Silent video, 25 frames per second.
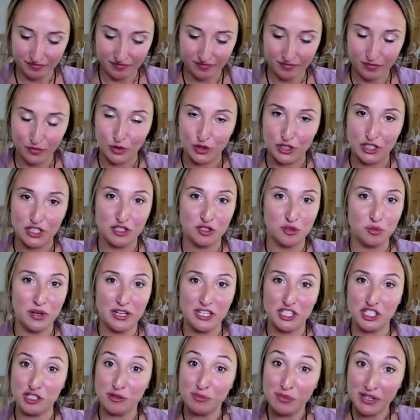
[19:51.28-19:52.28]
which is the way
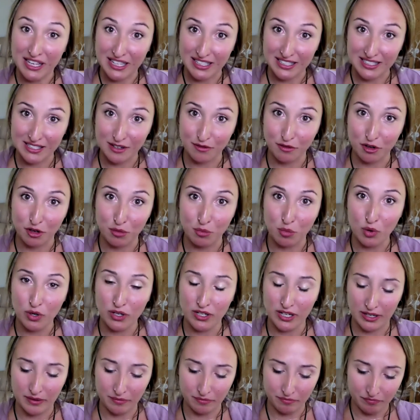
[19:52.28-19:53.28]
she begins every
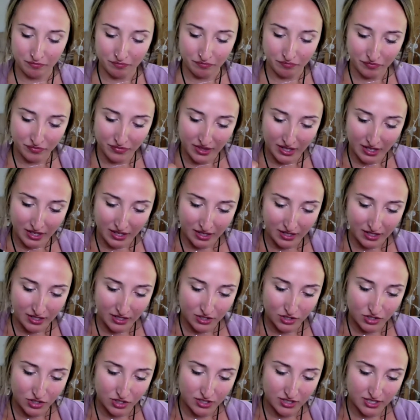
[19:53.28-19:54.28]
morning.
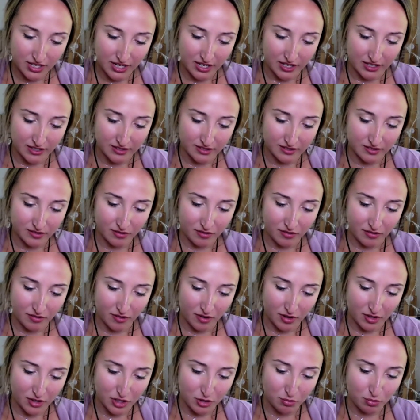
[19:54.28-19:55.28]
She
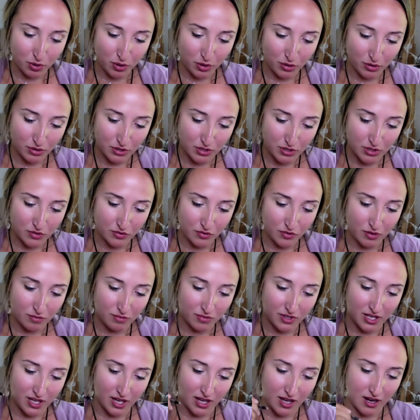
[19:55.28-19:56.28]
pulls from
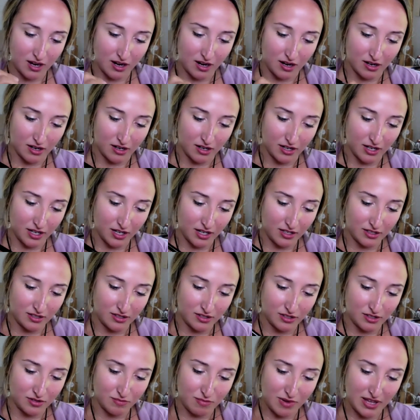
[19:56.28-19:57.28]
the air
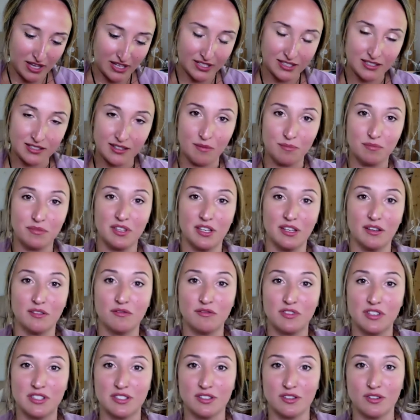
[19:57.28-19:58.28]
and makes something
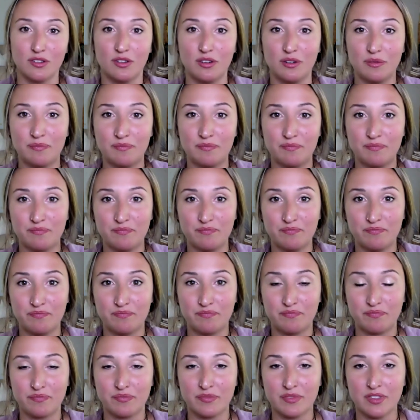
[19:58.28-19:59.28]
physical.
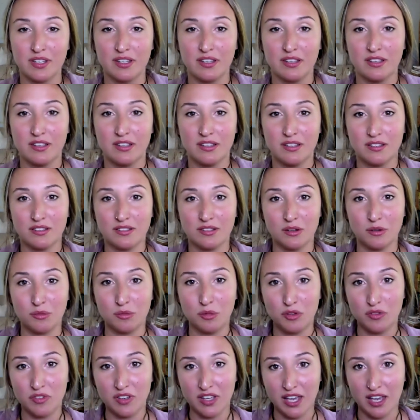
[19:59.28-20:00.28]
So
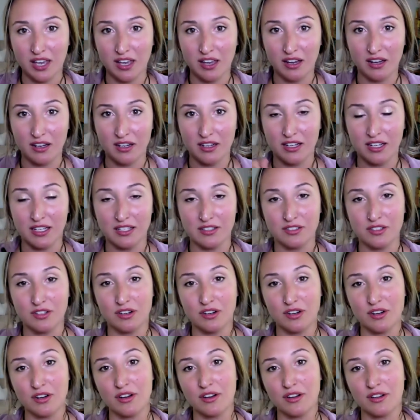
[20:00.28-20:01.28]
moving air into
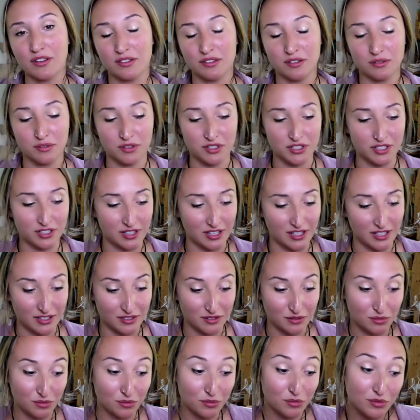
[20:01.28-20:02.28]
earth, which I think
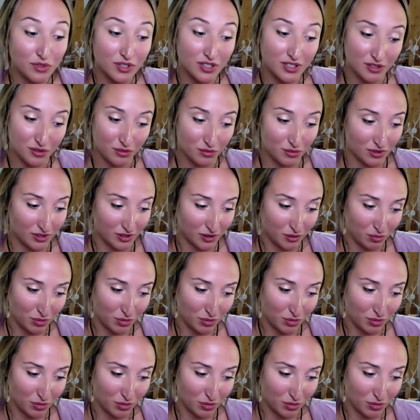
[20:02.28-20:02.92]
is really, really